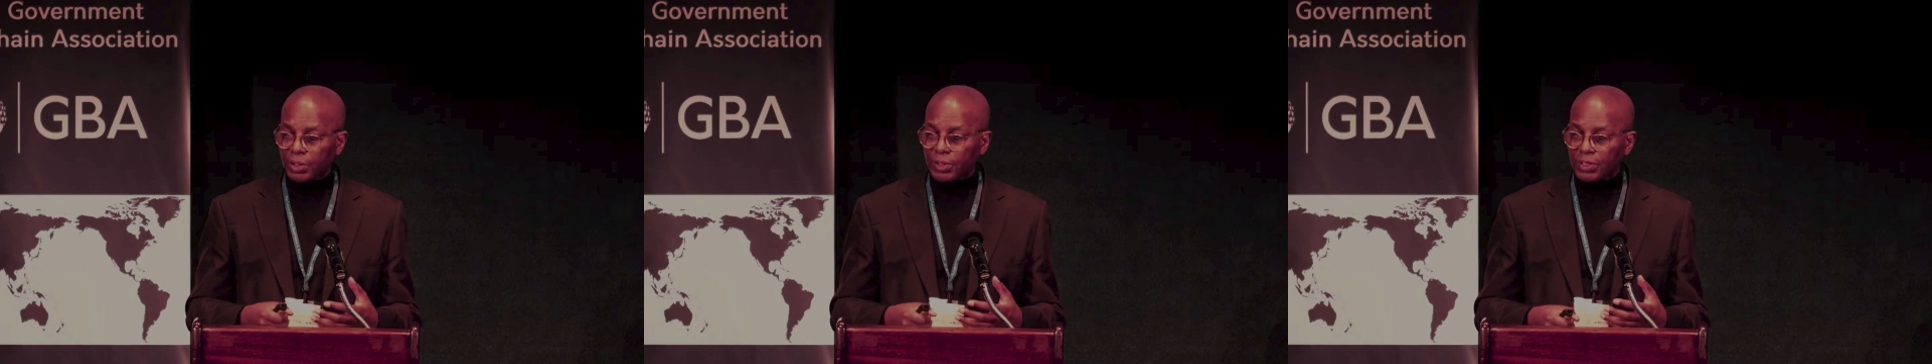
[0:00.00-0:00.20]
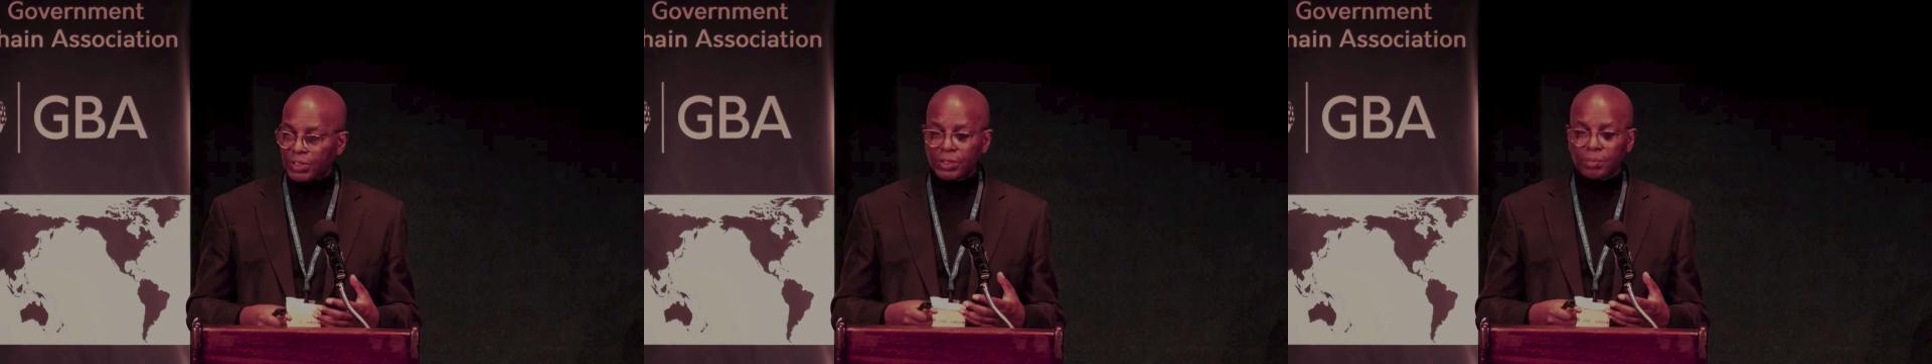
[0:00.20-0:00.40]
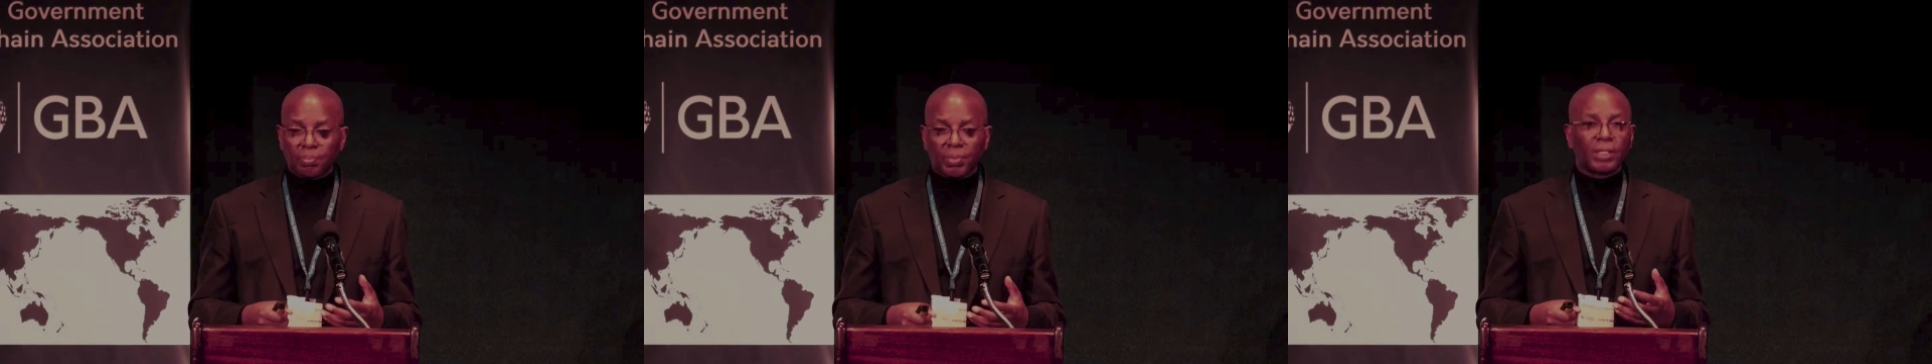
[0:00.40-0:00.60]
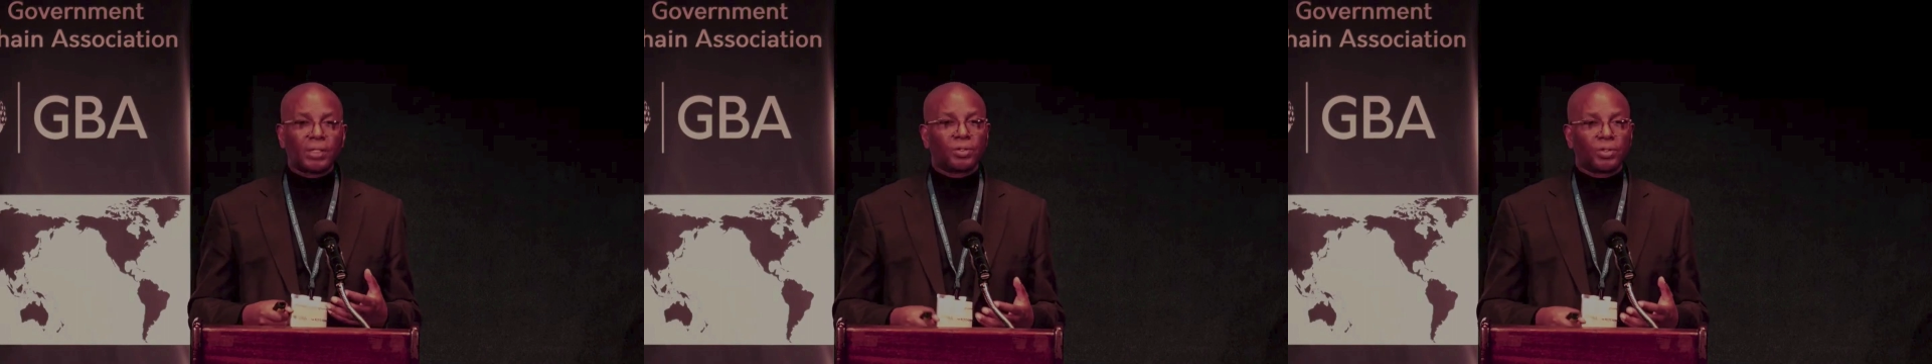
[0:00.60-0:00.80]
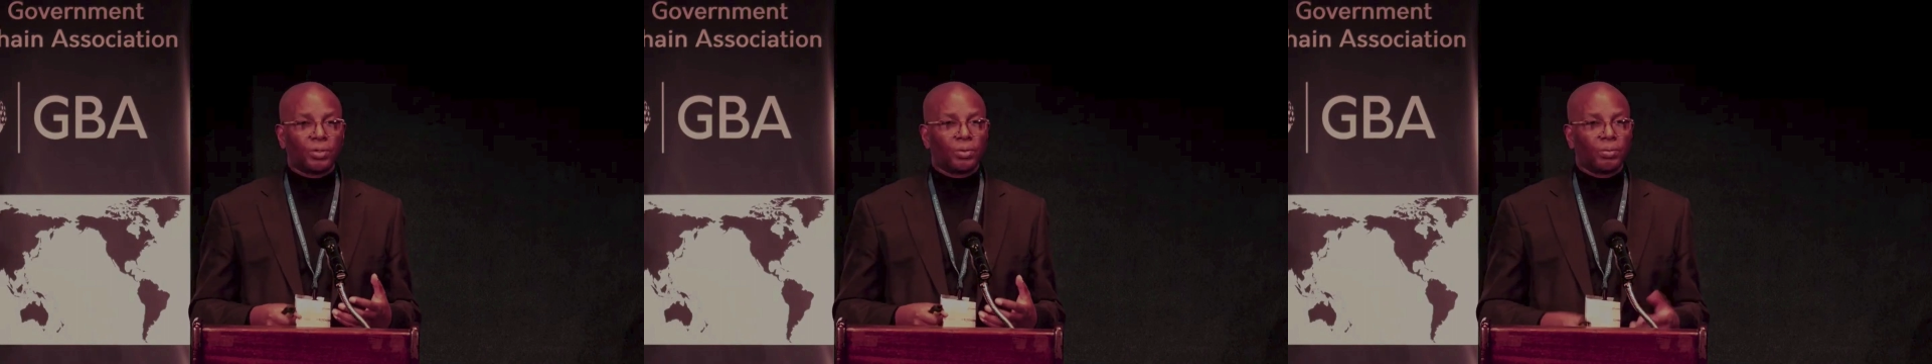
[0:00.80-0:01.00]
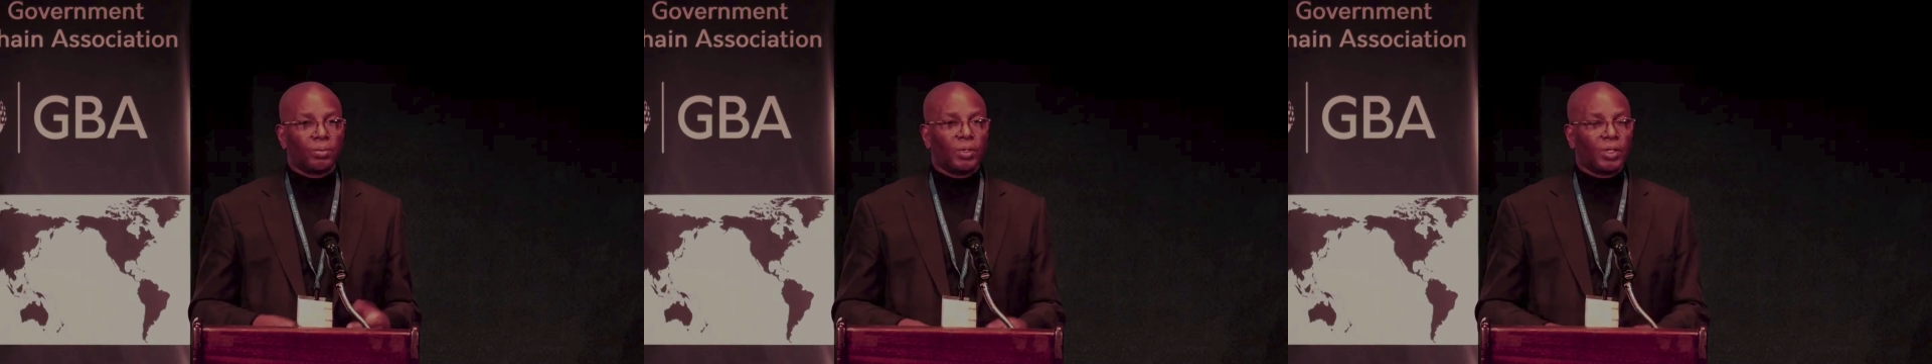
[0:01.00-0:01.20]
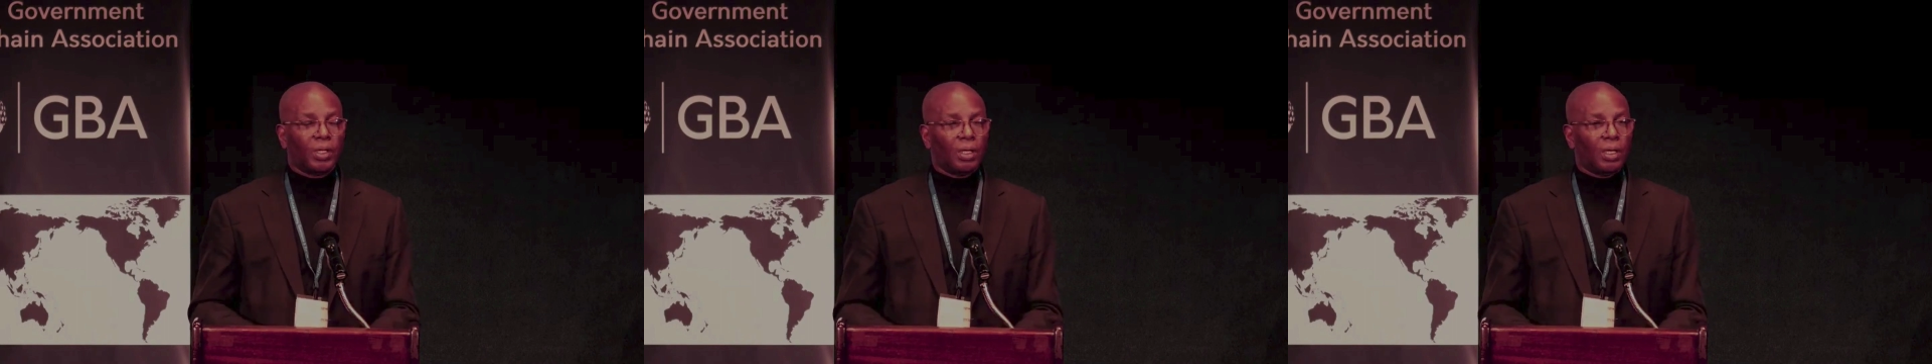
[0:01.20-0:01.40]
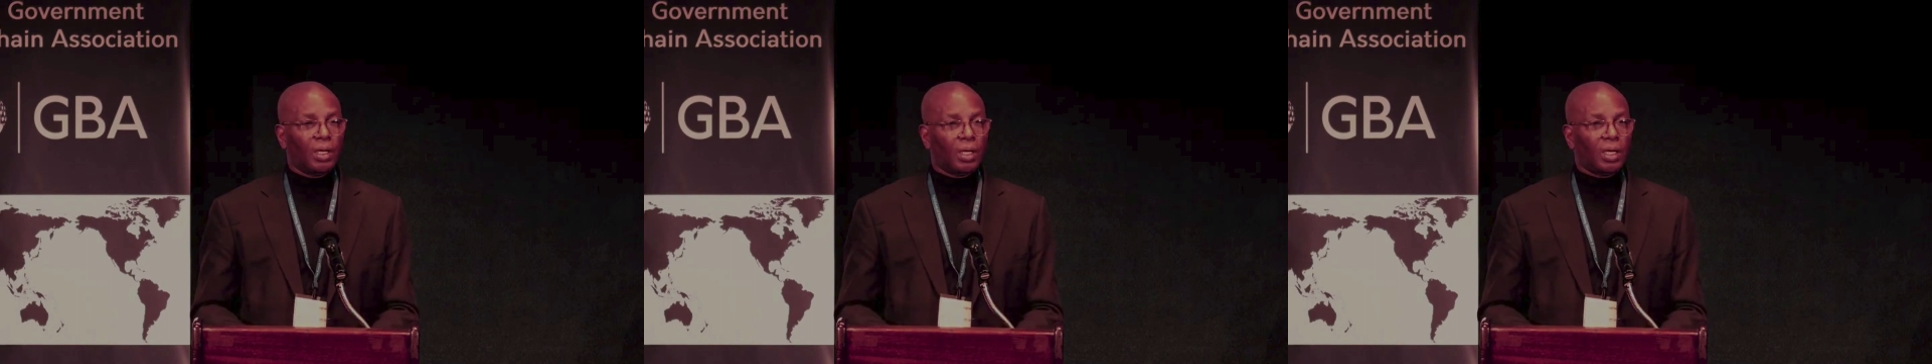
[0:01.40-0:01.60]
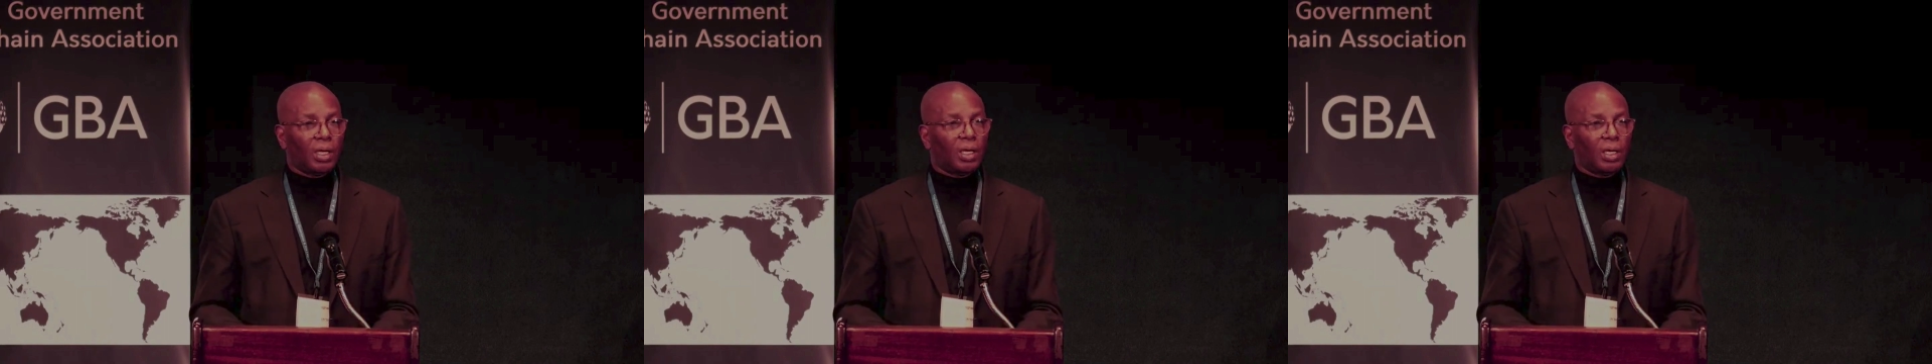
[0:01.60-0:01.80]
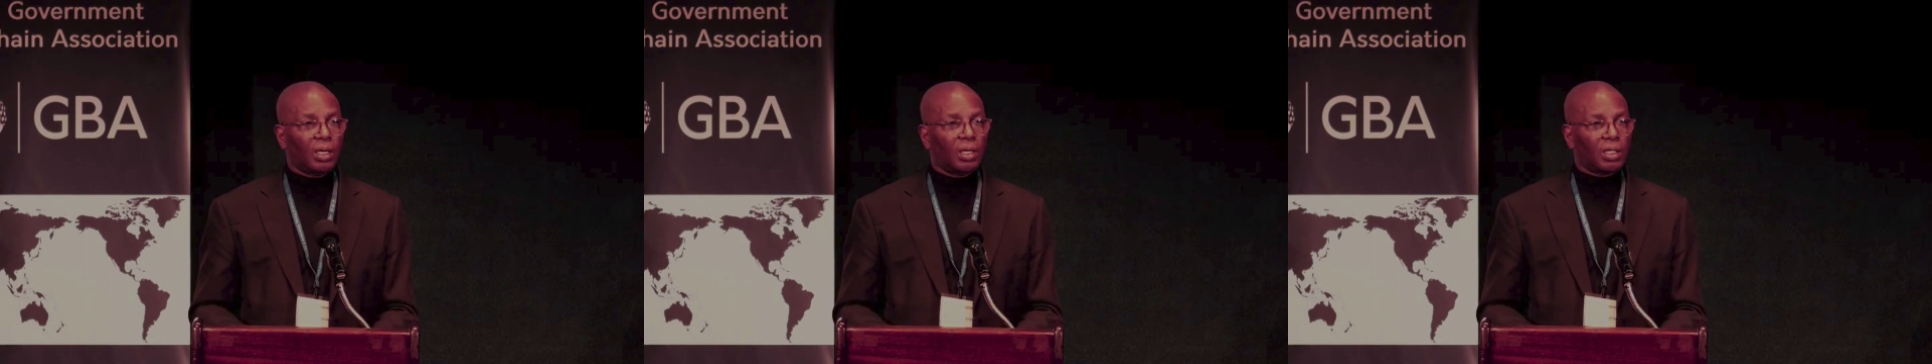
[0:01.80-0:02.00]
to speak to
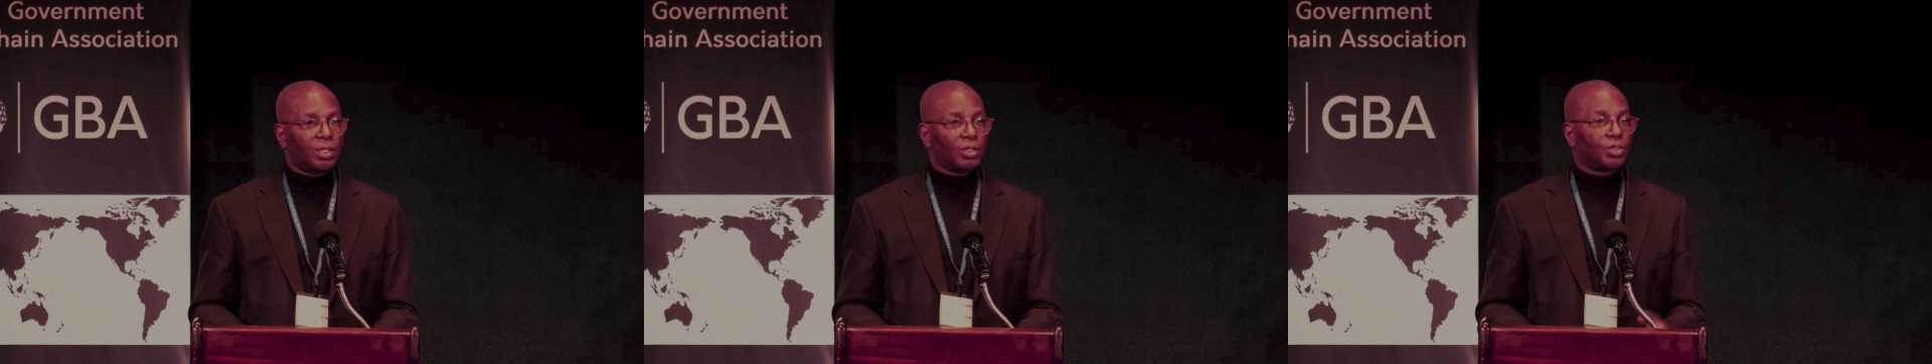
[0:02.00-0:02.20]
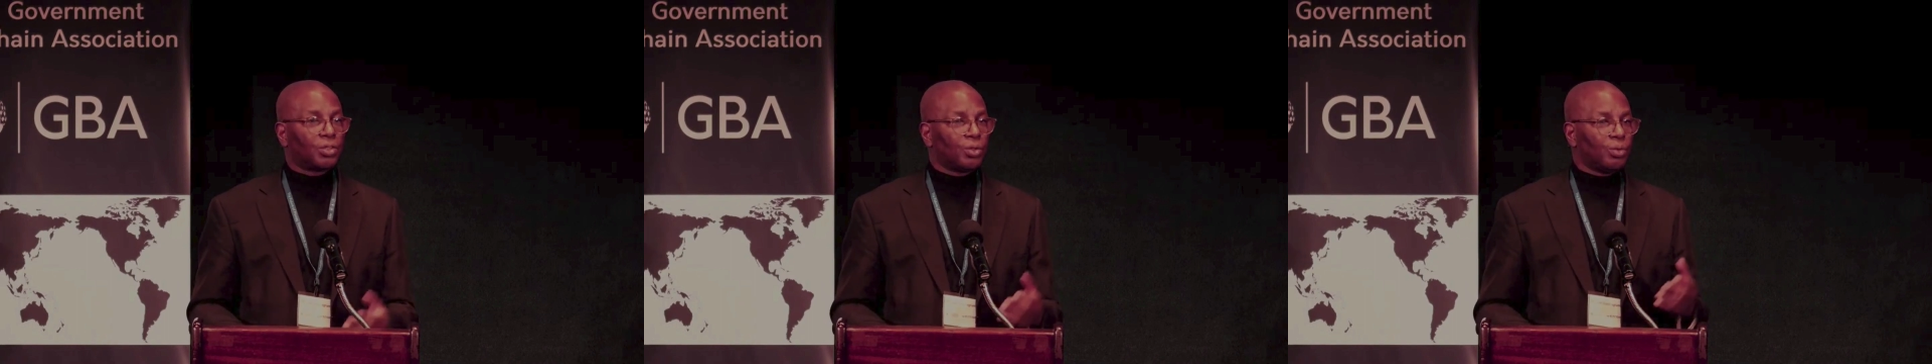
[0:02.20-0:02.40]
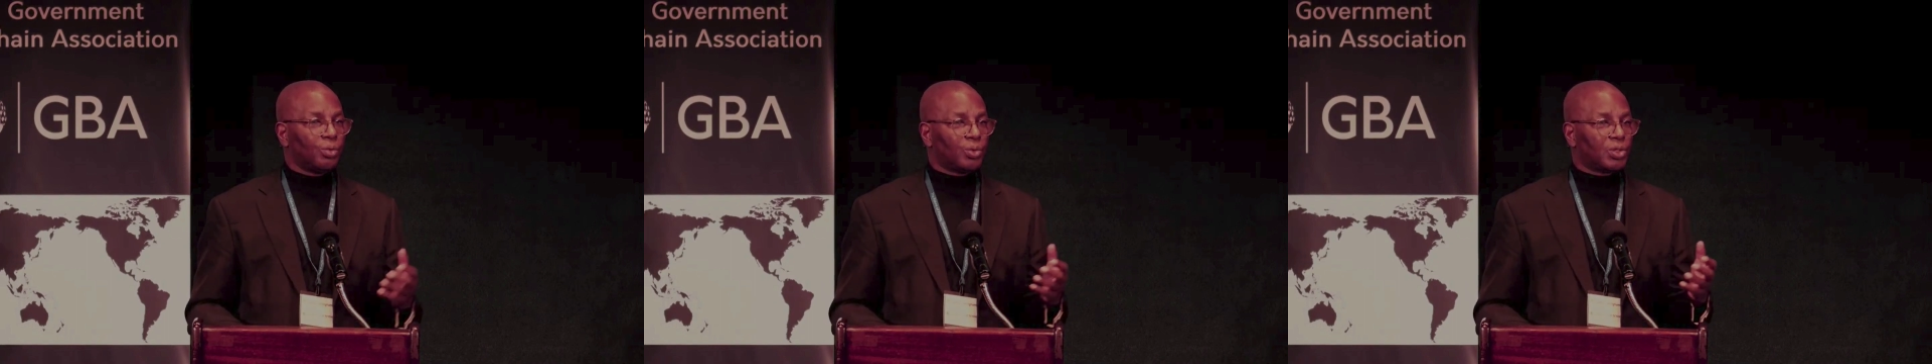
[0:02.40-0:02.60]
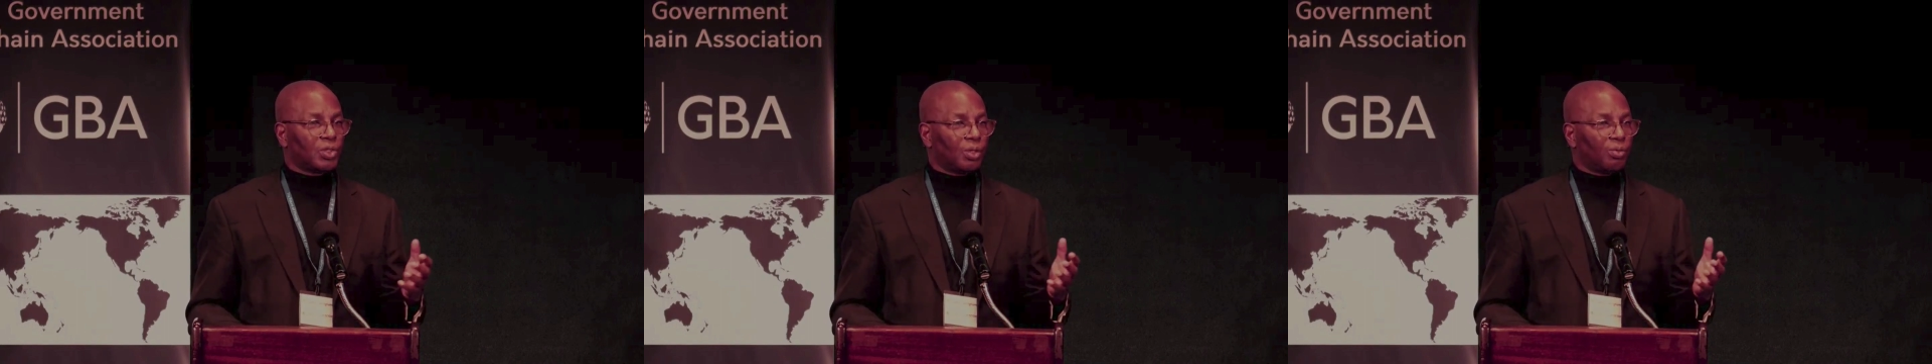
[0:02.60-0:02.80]
issues